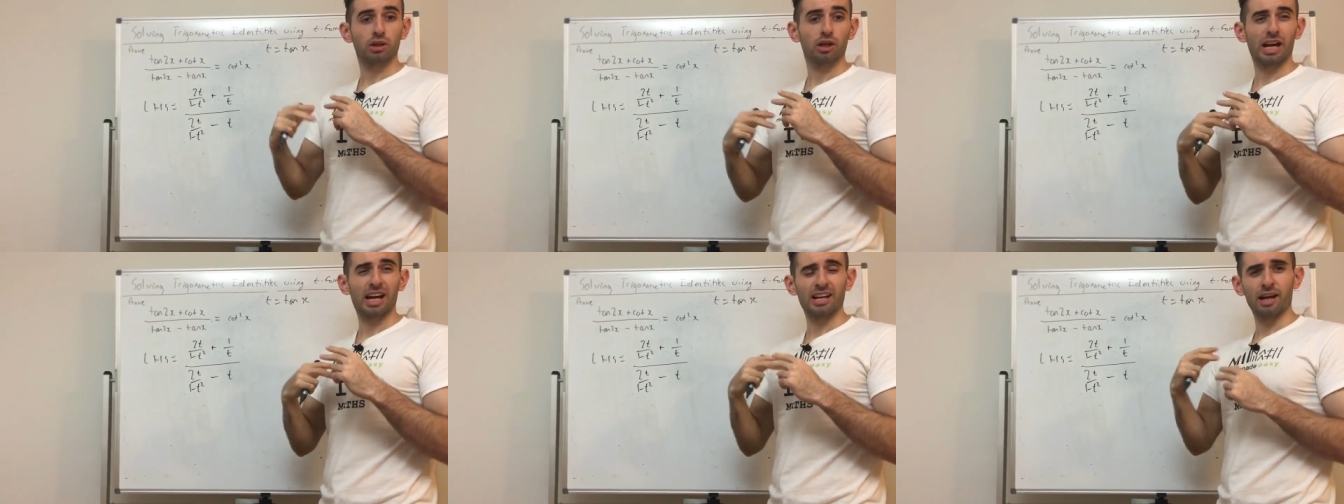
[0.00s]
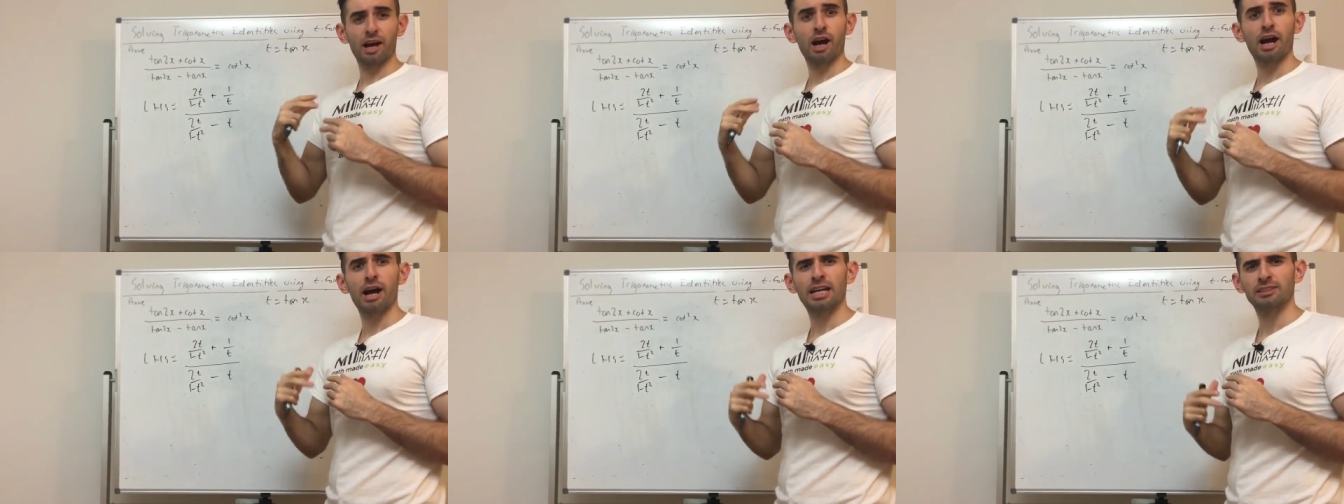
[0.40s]

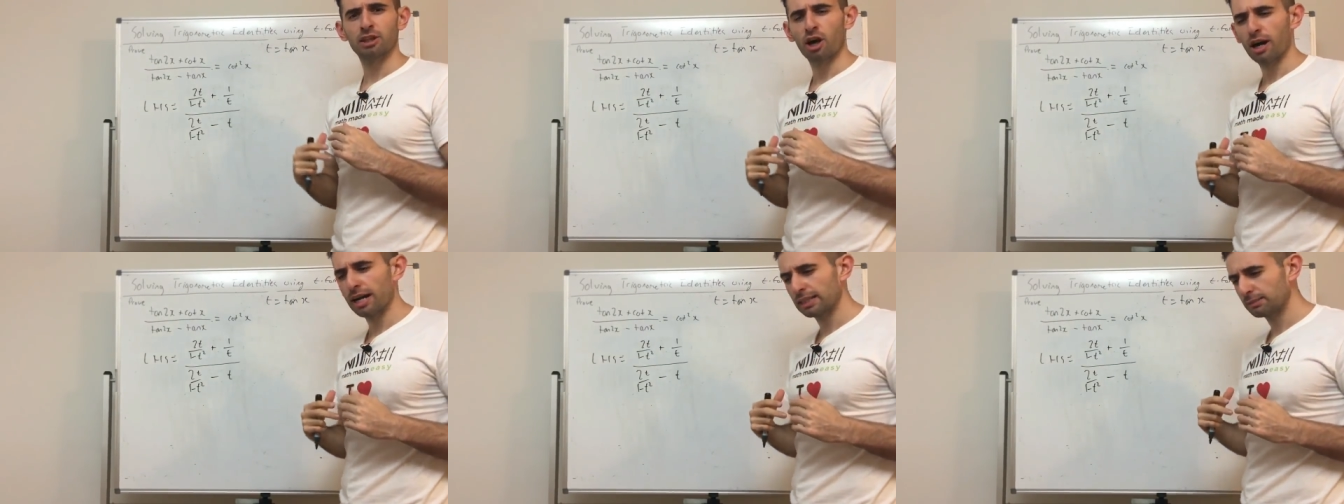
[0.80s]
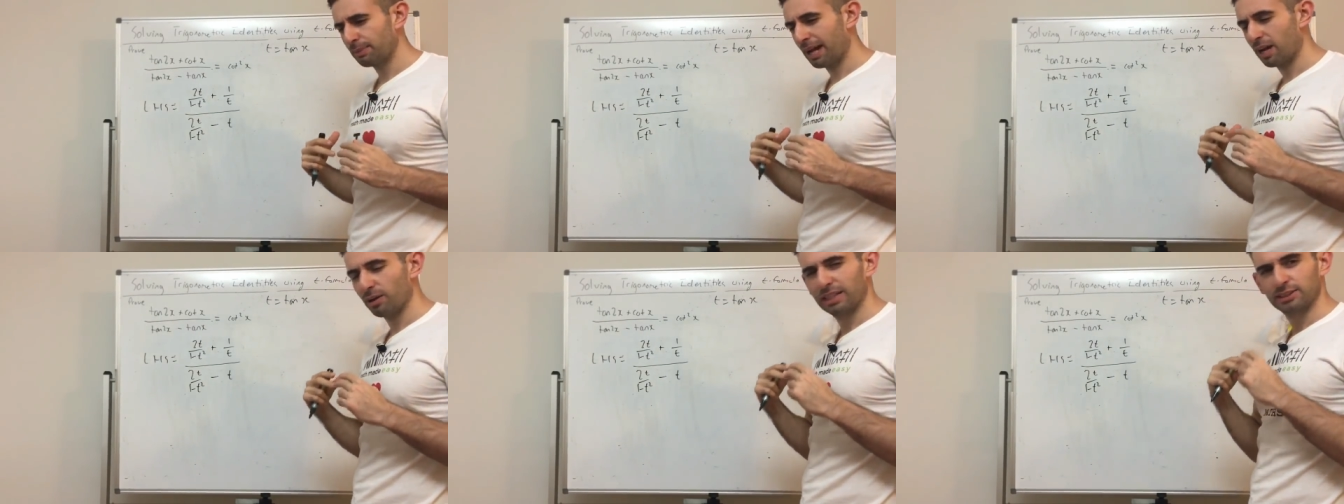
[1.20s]
as highest
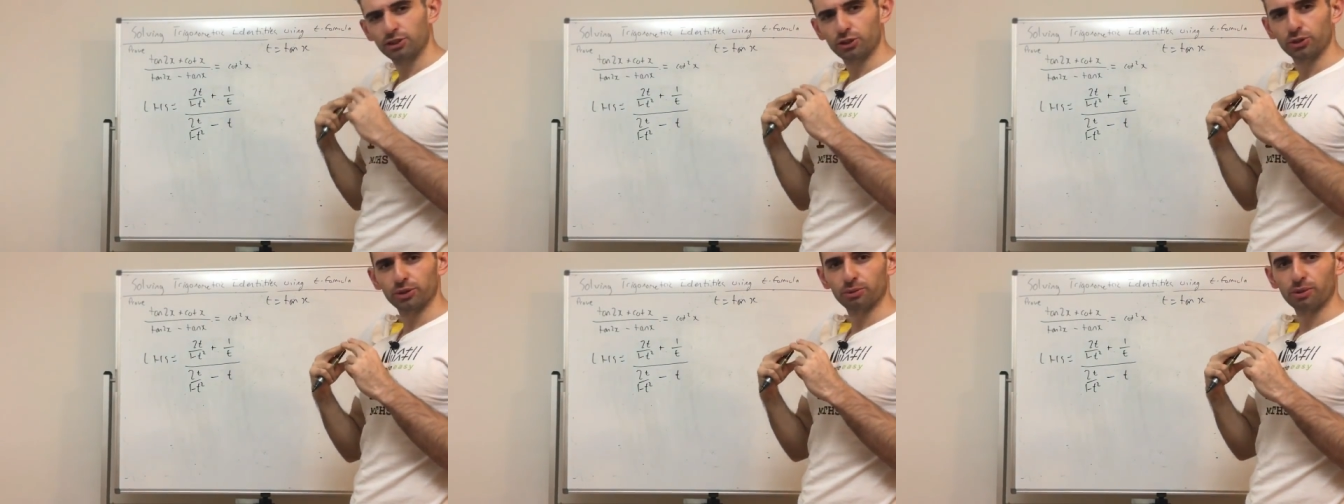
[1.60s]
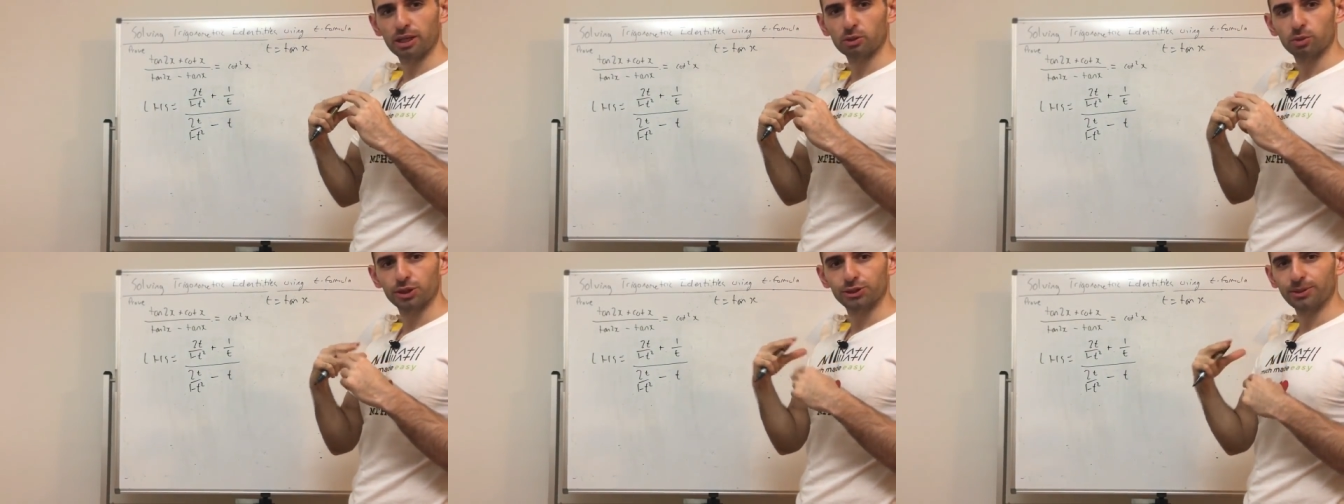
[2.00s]
power as 2, right?
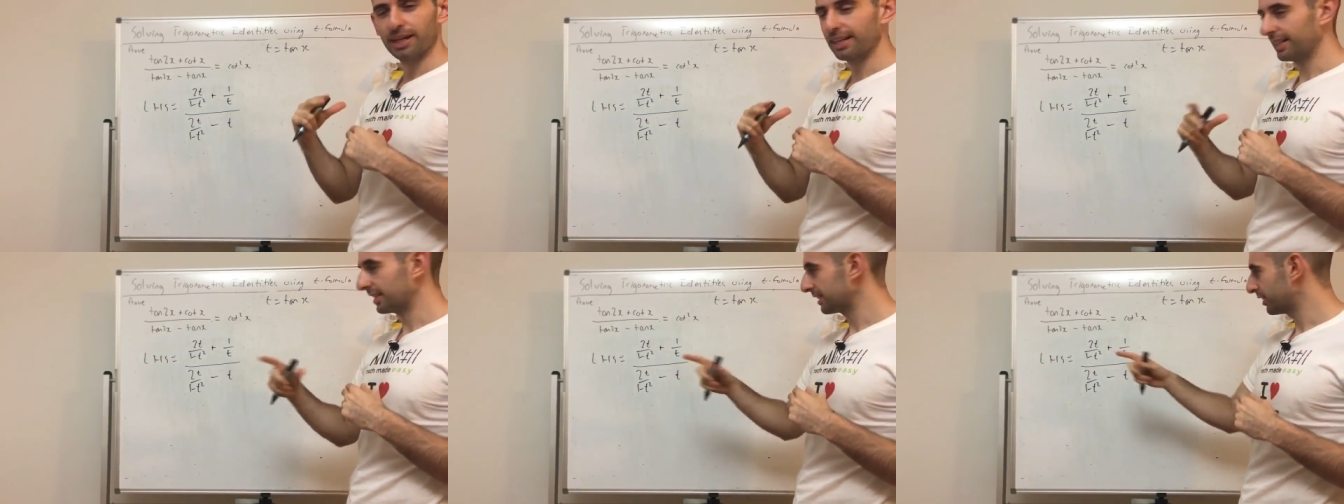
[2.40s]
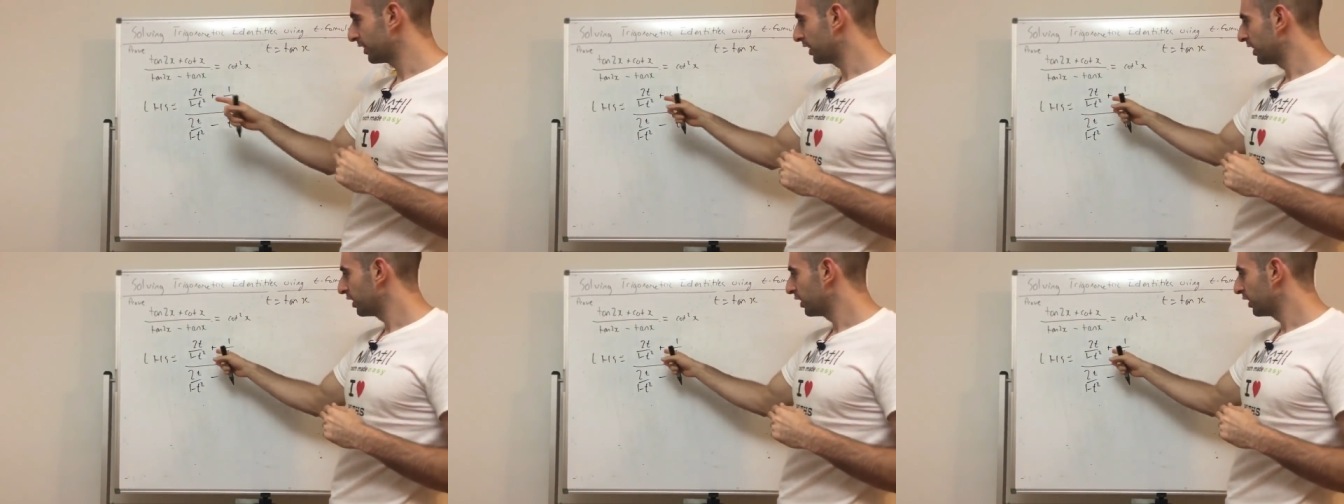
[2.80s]
Quadratics.